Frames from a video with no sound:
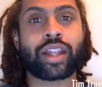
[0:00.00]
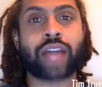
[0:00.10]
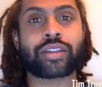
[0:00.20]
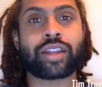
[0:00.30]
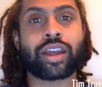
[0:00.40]

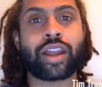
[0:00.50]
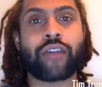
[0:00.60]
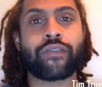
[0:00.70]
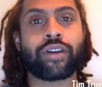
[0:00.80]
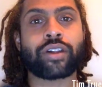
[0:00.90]
Last night, I
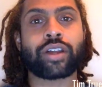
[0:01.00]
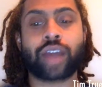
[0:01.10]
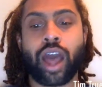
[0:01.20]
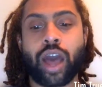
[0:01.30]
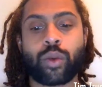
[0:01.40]
felt
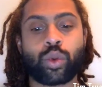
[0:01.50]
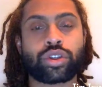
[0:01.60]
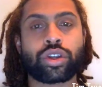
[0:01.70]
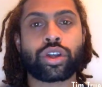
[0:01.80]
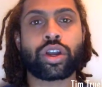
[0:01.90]
like I
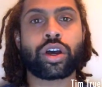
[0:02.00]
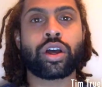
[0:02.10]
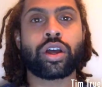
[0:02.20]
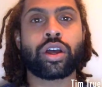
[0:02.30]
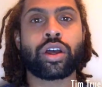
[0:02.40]
was gonna
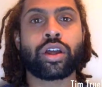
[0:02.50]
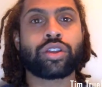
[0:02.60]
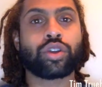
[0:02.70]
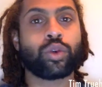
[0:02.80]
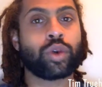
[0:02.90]

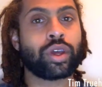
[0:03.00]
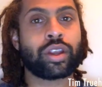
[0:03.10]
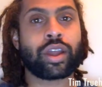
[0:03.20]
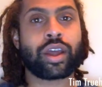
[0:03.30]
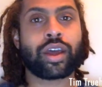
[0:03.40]
do
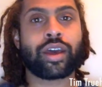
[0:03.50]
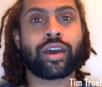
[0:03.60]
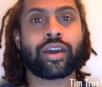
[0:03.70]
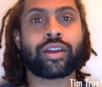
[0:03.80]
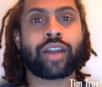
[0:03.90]
it,
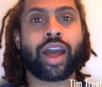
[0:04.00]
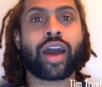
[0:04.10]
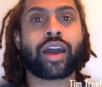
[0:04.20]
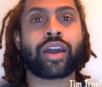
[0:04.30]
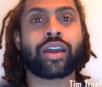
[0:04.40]
and
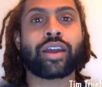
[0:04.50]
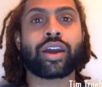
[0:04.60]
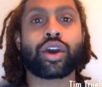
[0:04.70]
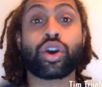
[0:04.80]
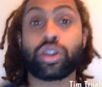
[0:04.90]
I
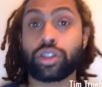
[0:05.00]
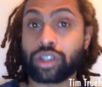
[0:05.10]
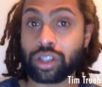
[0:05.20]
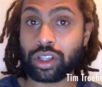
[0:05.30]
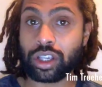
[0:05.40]
couldn't
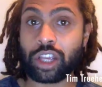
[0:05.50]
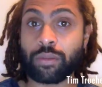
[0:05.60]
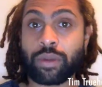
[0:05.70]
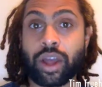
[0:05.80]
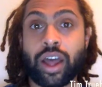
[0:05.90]

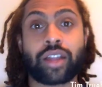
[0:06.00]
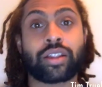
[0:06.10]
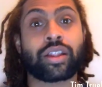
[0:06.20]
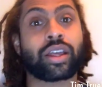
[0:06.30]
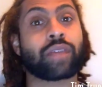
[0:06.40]
sleep. I had,
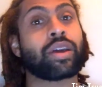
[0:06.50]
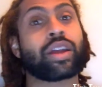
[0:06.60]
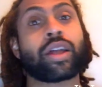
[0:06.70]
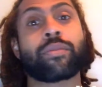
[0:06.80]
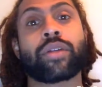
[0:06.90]
like,
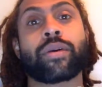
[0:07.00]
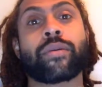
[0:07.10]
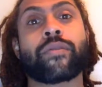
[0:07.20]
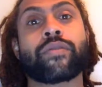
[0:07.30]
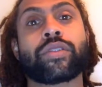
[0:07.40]
man, I'm
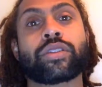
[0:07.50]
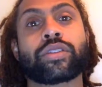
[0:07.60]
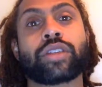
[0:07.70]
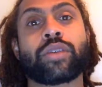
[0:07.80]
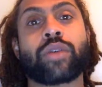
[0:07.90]
having this
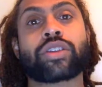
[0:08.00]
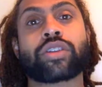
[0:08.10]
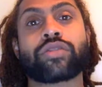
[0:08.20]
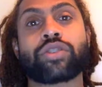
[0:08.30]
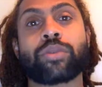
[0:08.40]
thing where I just
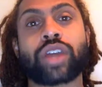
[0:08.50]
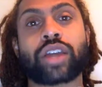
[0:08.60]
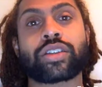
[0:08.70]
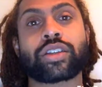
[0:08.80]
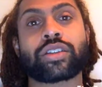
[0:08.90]
have so much
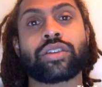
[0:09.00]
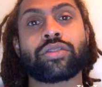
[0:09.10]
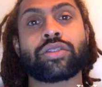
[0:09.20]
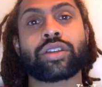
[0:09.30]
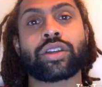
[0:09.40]
excess
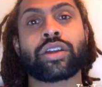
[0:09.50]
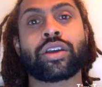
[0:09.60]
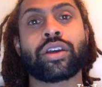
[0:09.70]
energy.